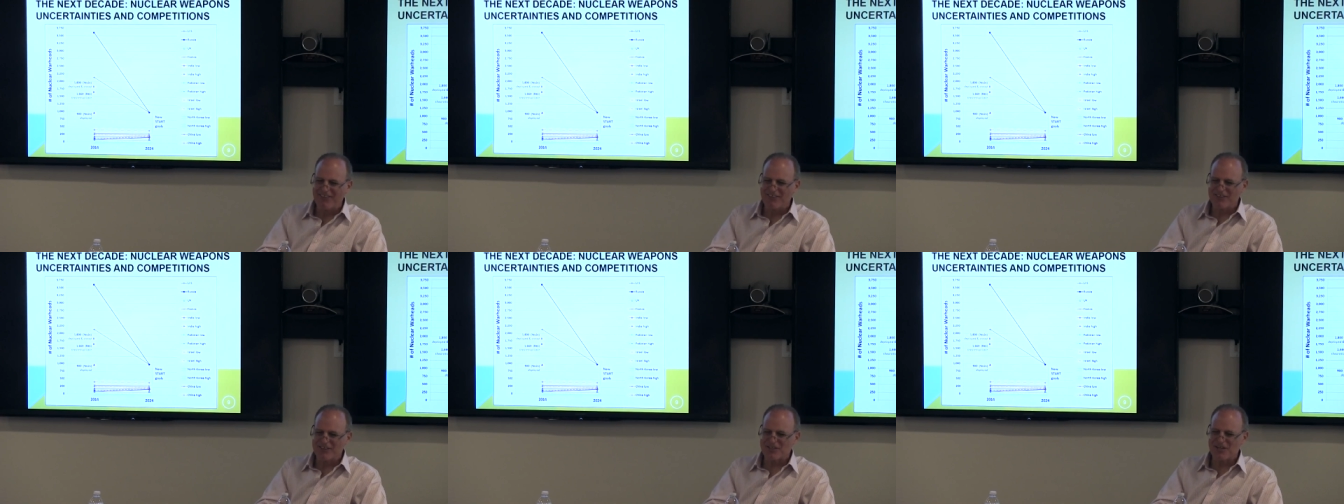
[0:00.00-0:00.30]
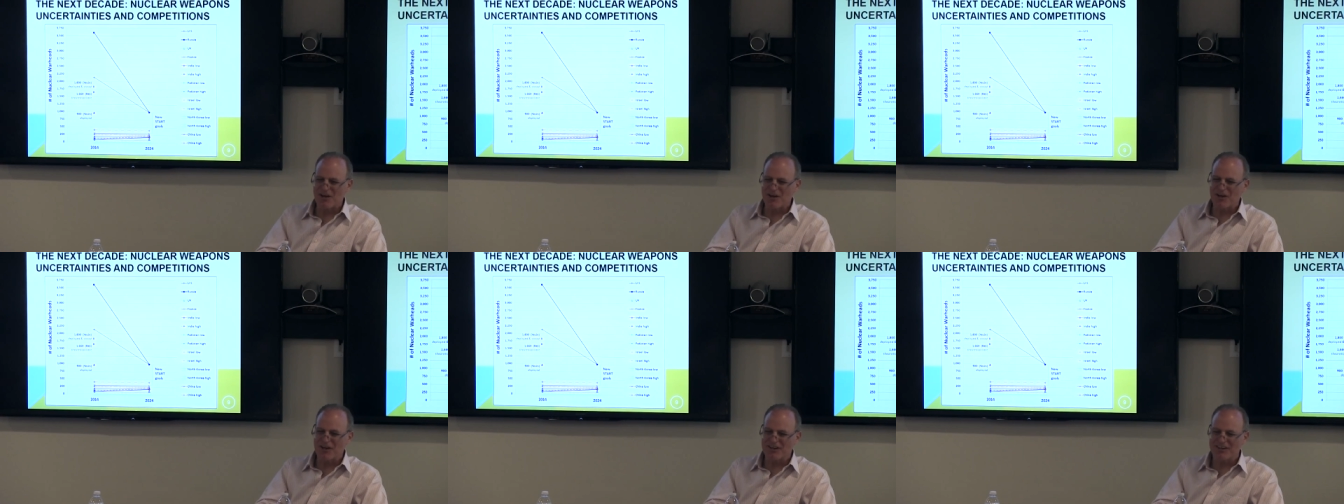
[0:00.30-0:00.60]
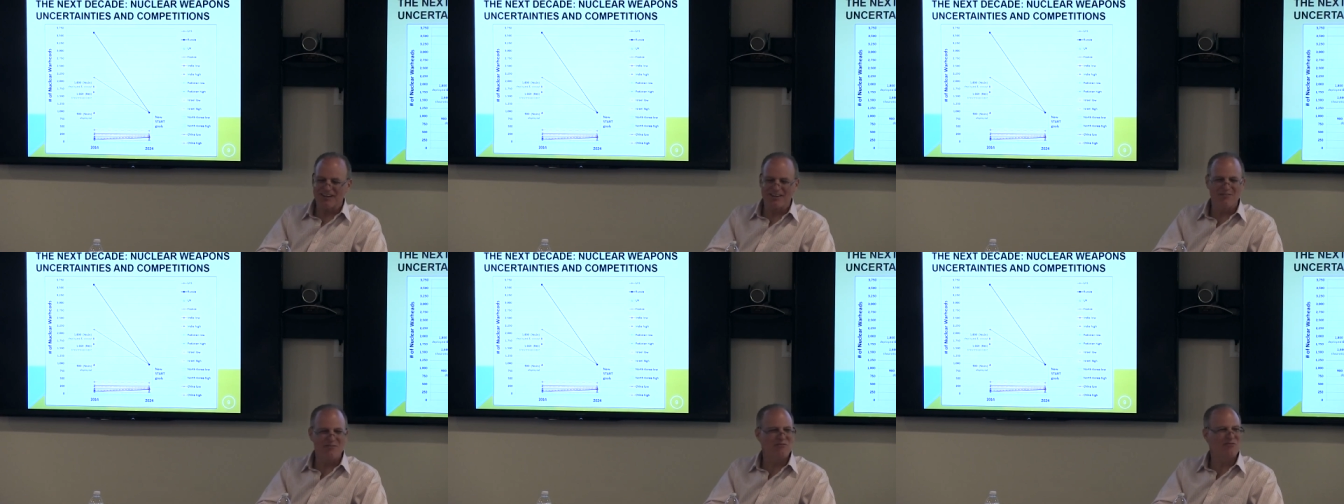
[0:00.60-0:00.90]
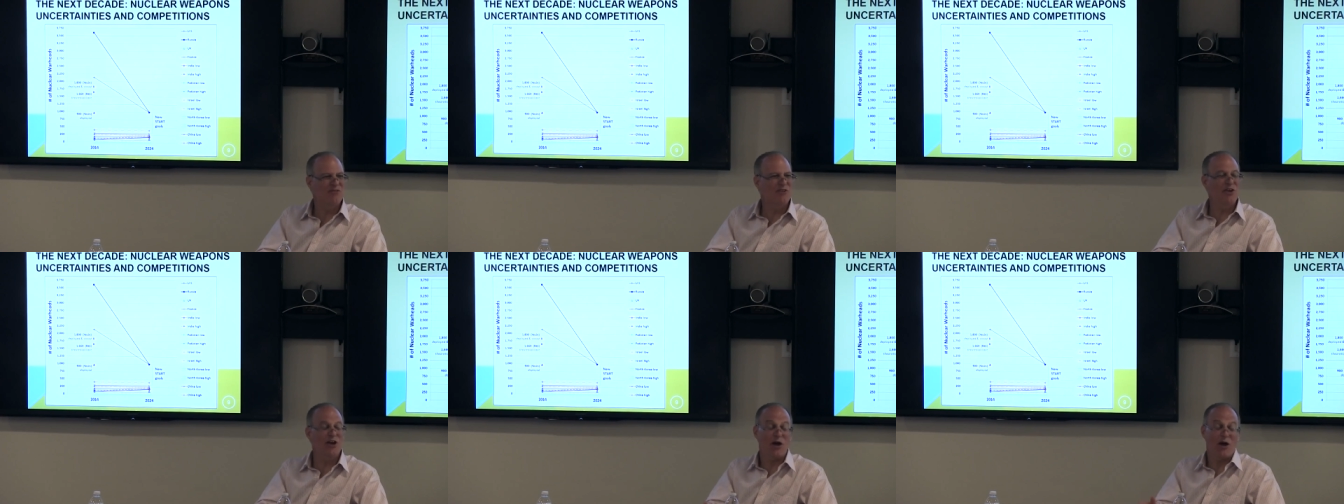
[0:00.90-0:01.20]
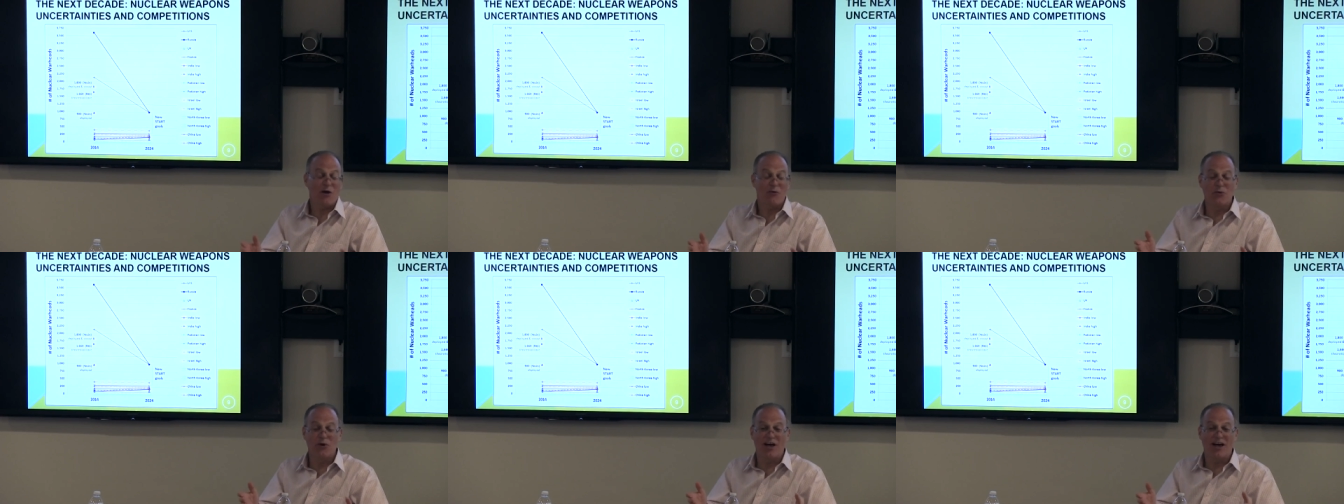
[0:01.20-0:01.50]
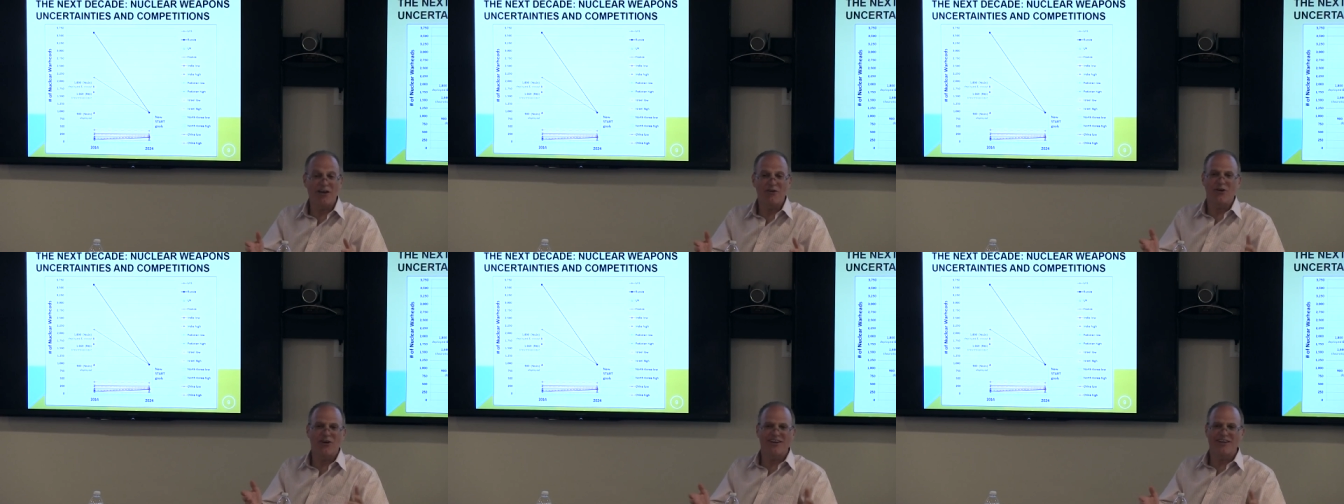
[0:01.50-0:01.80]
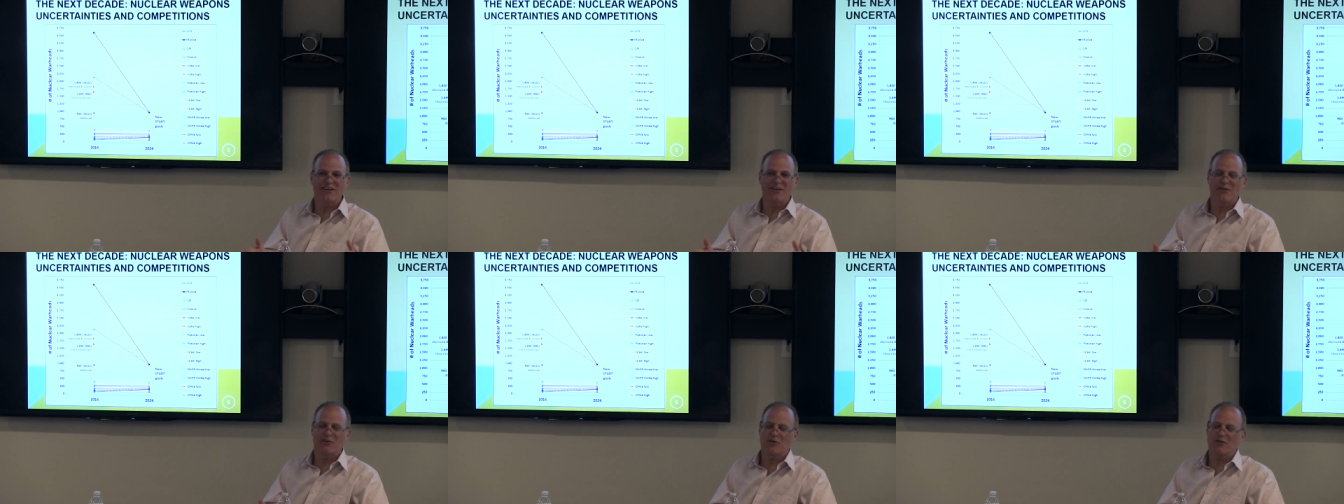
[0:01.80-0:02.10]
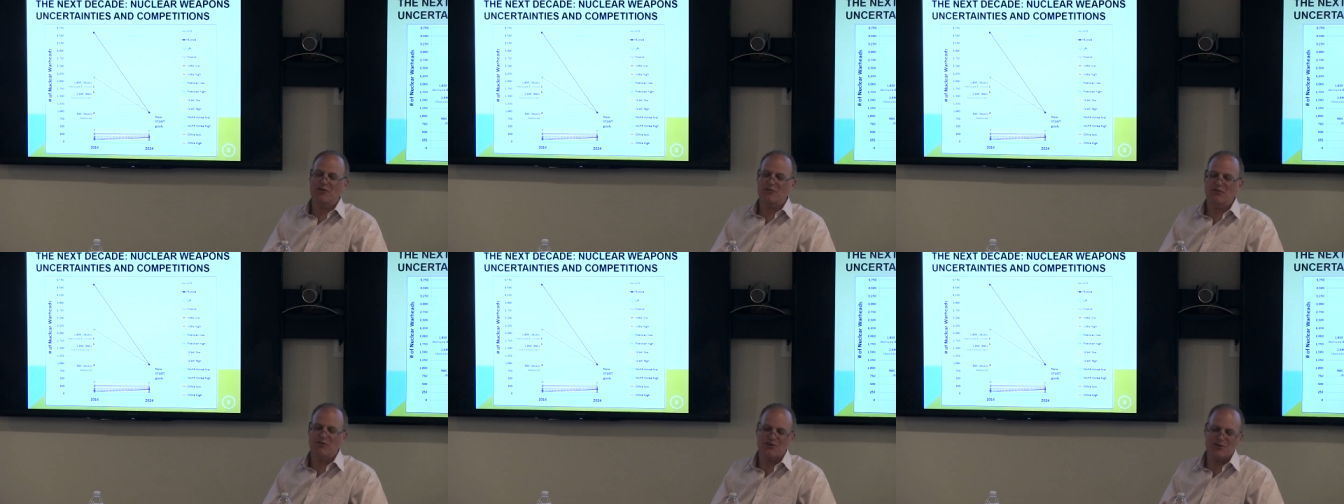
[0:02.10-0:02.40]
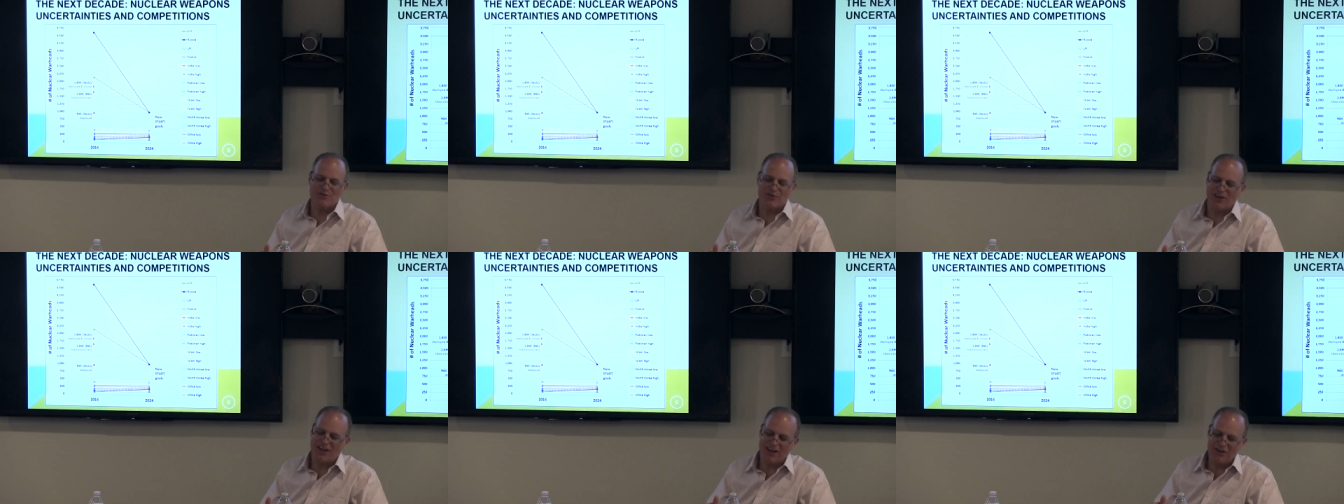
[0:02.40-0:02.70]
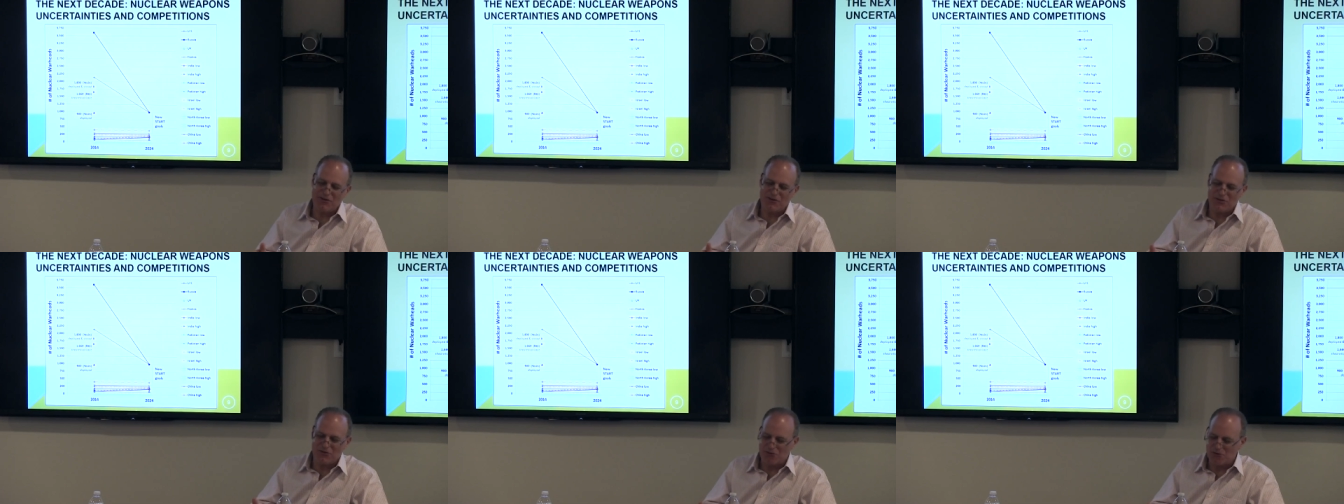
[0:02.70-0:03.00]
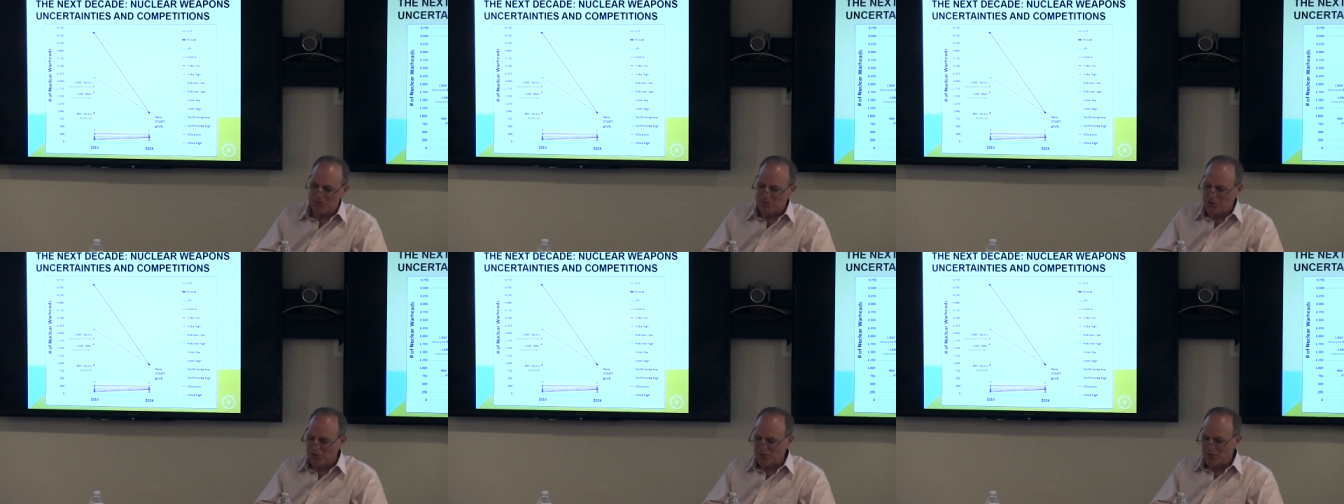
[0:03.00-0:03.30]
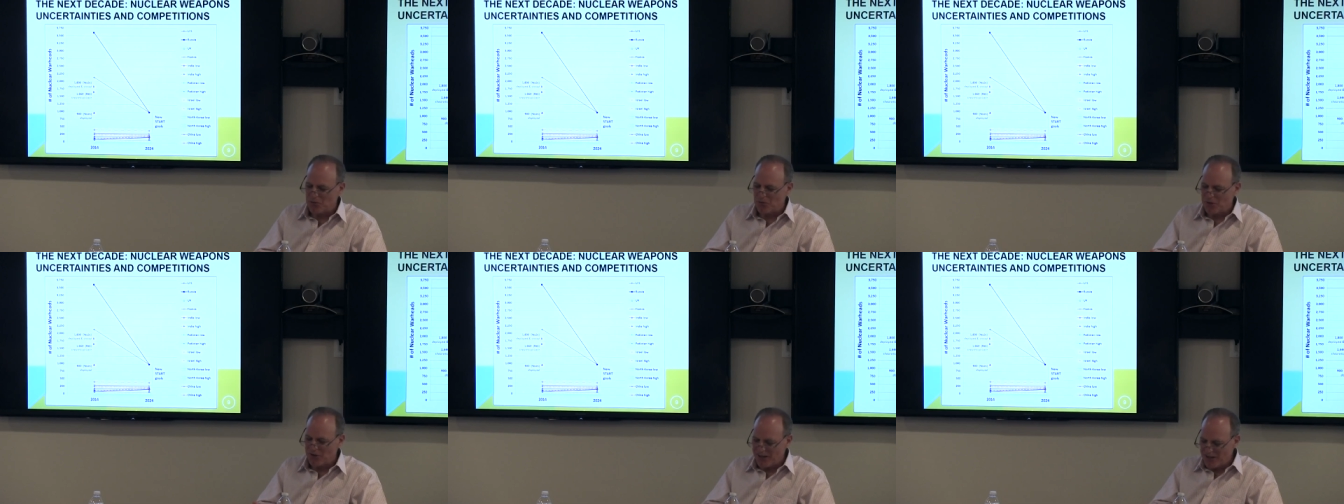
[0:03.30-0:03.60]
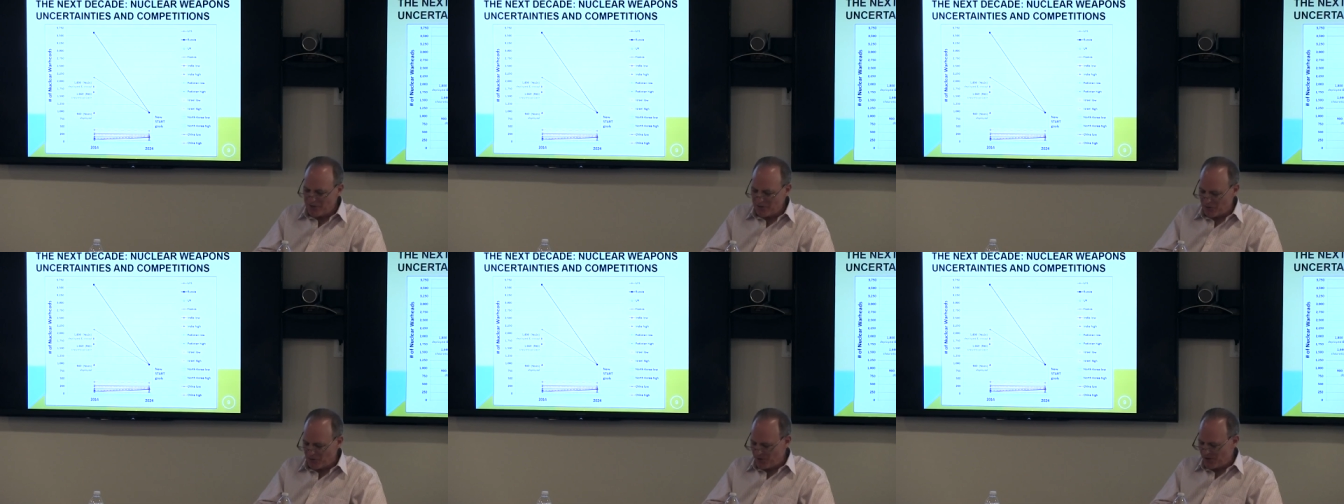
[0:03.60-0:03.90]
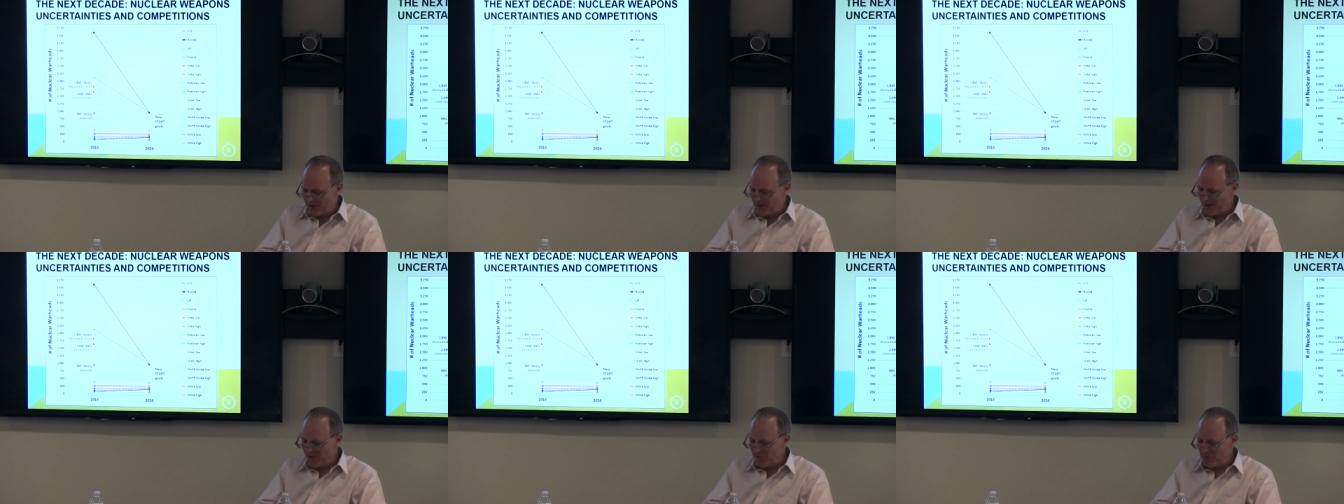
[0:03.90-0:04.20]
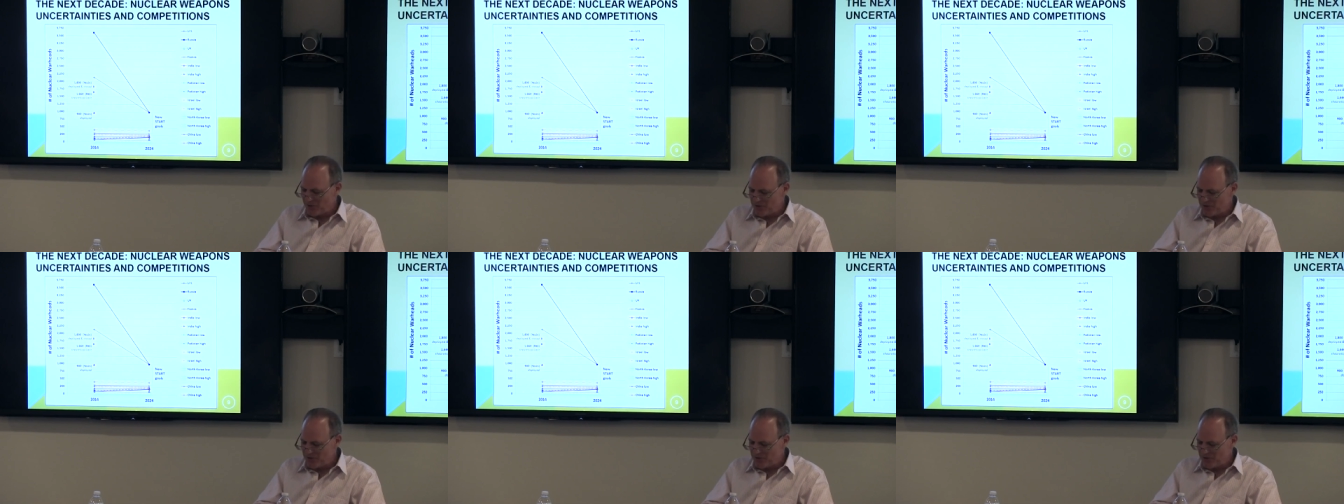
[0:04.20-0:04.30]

What's your favorite? Yeah, I, I, I, didn't, uh, first of all, I don't even remember what I've written,